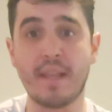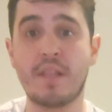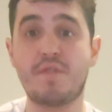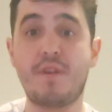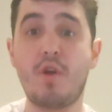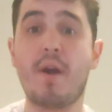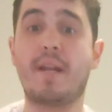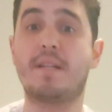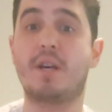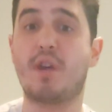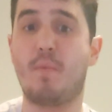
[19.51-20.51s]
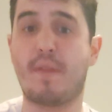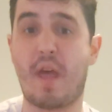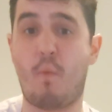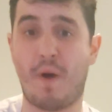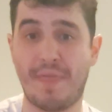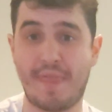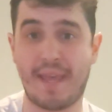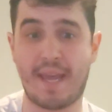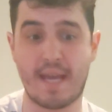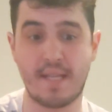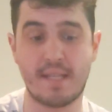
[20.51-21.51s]
In this video, I'm going to tell you what that one
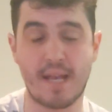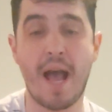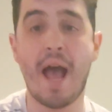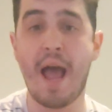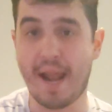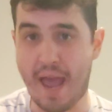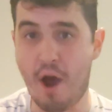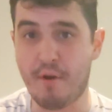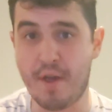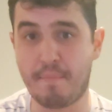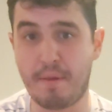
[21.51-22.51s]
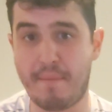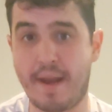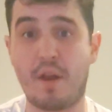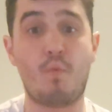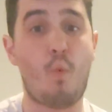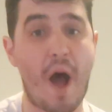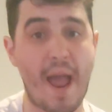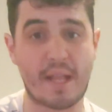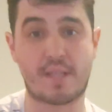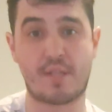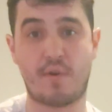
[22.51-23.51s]
thing is and how to implement it and
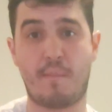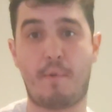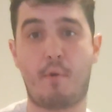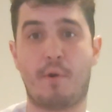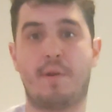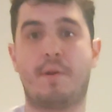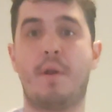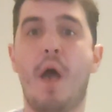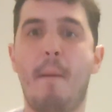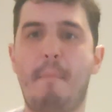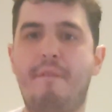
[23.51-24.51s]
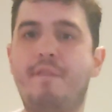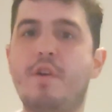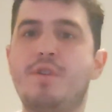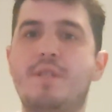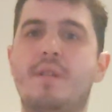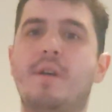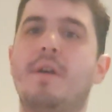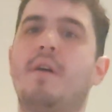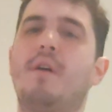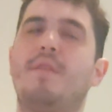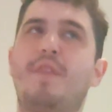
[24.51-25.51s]
why it's so important. But first,
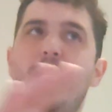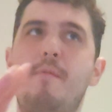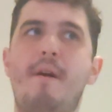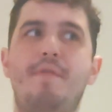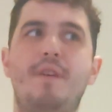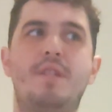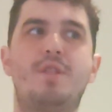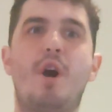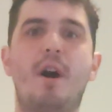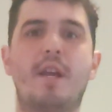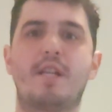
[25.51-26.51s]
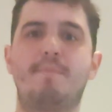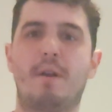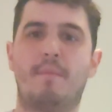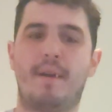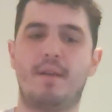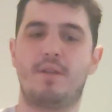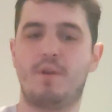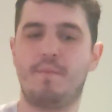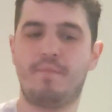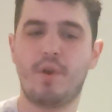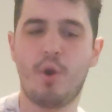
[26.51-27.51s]
think about this thought experiment.
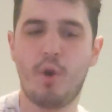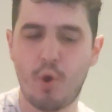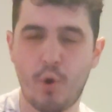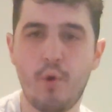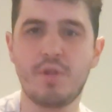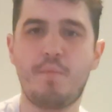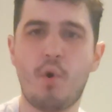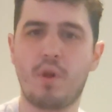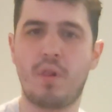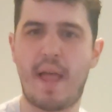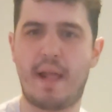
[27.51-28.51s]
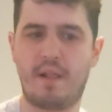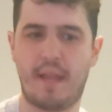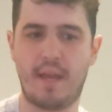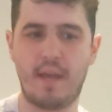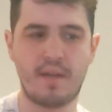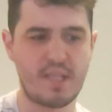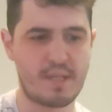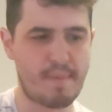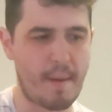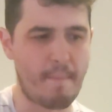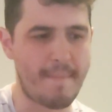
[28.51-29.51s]
Who's more likely to
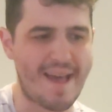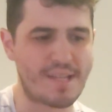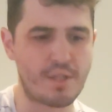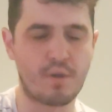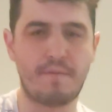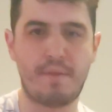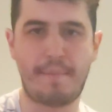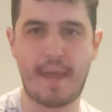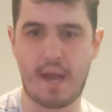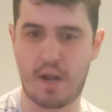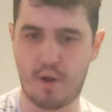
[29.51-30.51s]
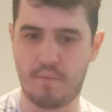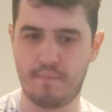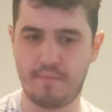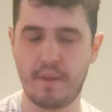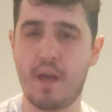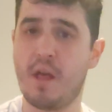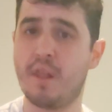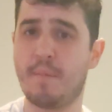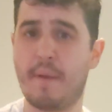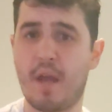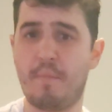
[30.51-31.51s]
be a master of the piano?
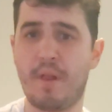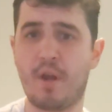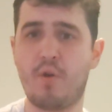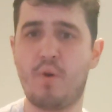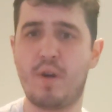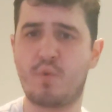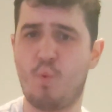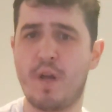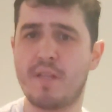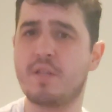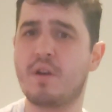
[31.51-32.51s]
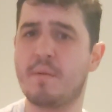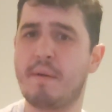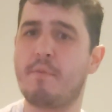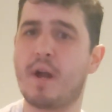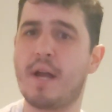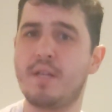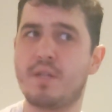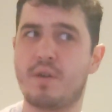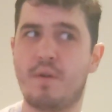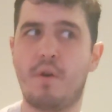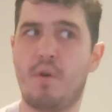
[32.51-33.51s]
The piano player who has one song
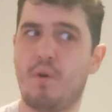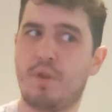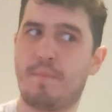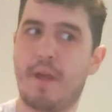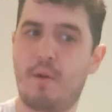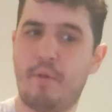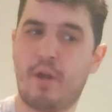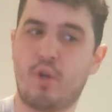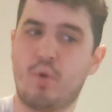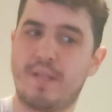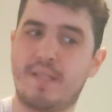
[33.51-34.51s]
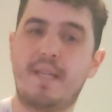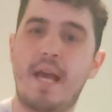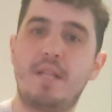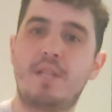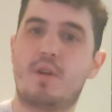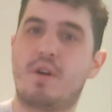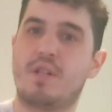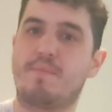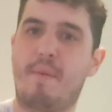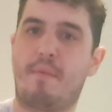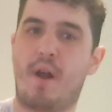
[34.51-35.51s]
memorized, the piano player who has 10
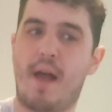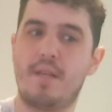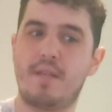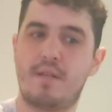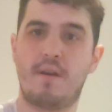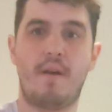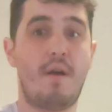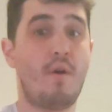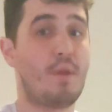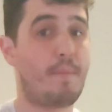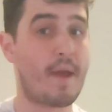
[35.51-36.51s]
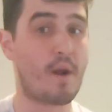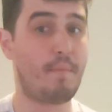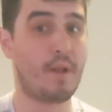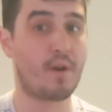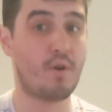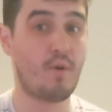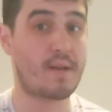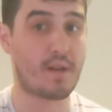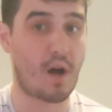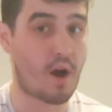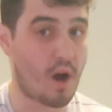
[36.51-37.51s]
songs memorized, the piano player who has
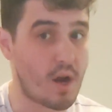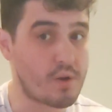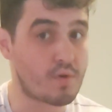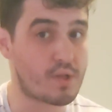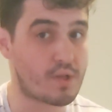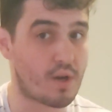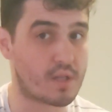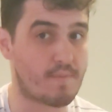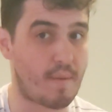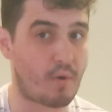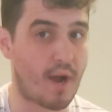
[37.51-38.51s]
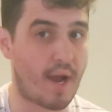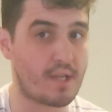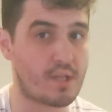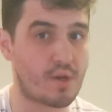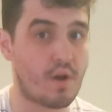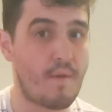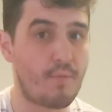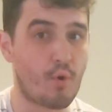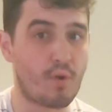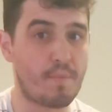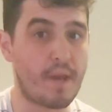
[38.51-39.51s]
100 songs memorized,
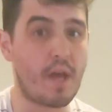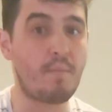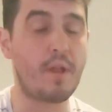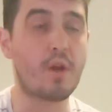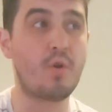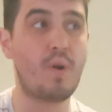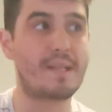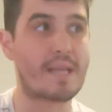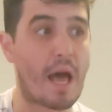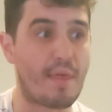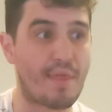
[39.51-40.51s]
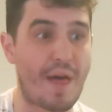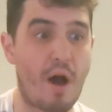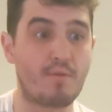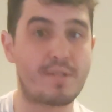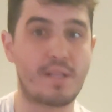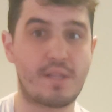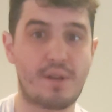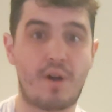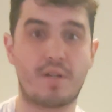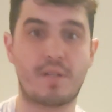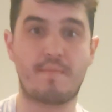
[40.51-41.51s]
or the piano player who has 1,000
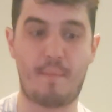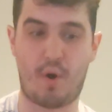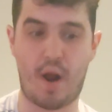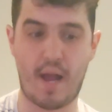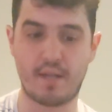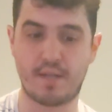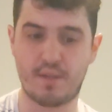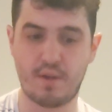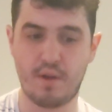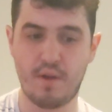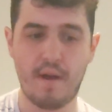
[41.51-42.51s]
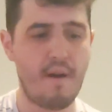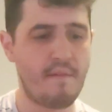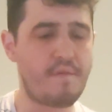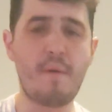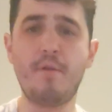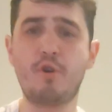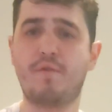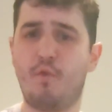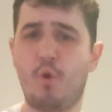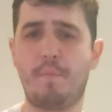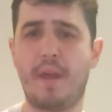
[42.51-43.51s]
songs memorized? From those
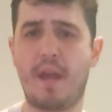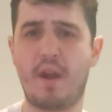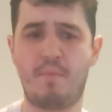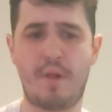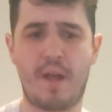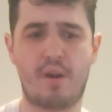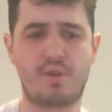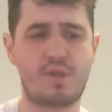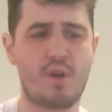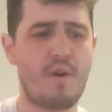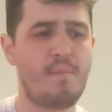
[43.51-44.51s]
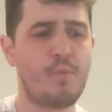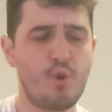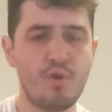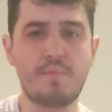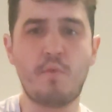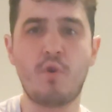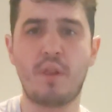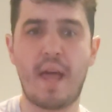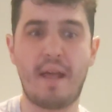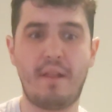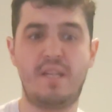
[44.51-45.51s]
four piano players, who's more
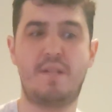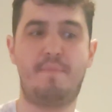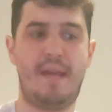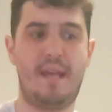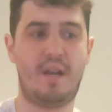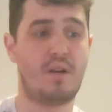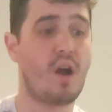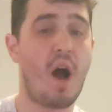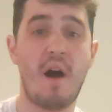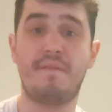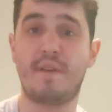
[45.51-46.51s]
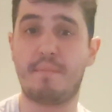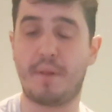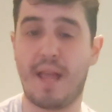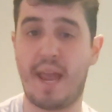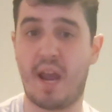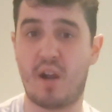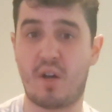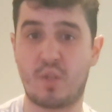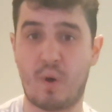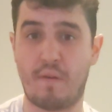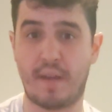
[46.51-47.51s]
likely to be confident playing in
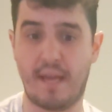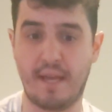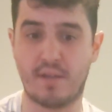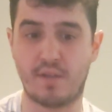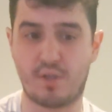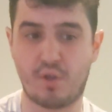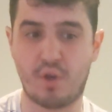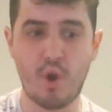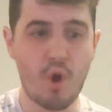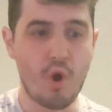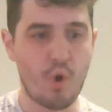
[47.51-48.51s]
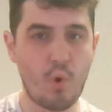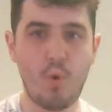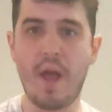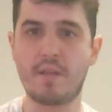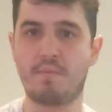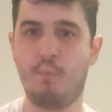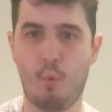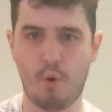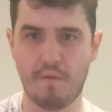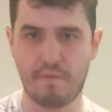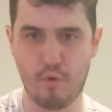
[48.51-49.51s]
all 12 keys? Who has
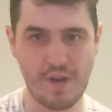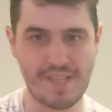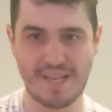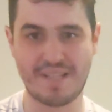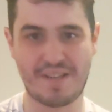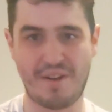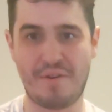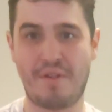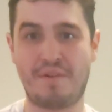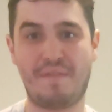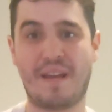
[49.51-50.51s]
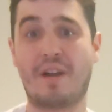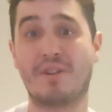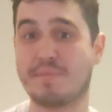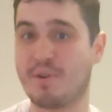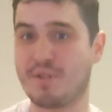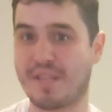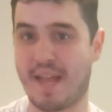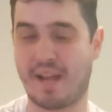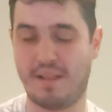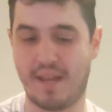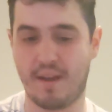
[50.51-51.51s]
more voicings under their fingers, most
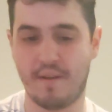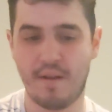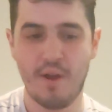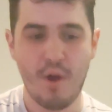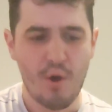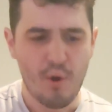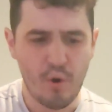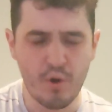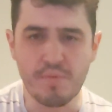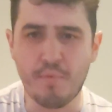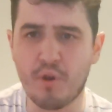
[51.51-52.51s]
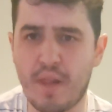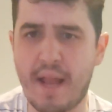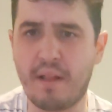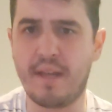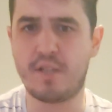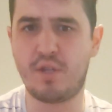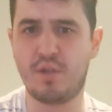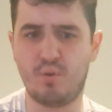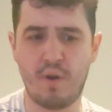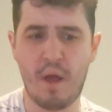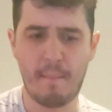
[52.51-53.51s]
likely? Who's more likely
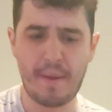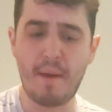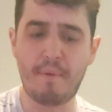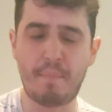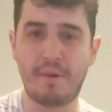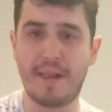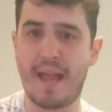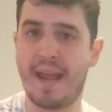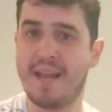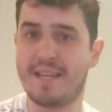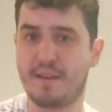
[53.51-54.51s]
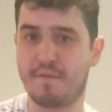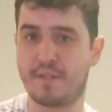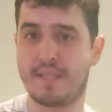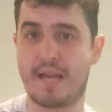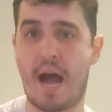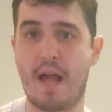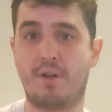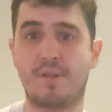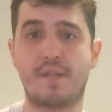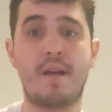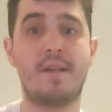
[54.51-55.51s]
to be able to play different
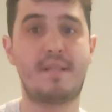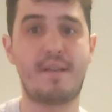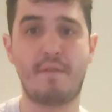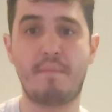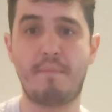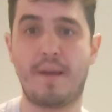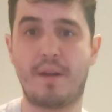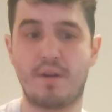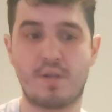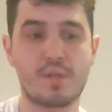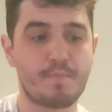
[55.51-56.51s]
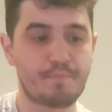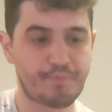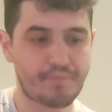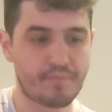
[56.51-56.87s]
styles, different meters?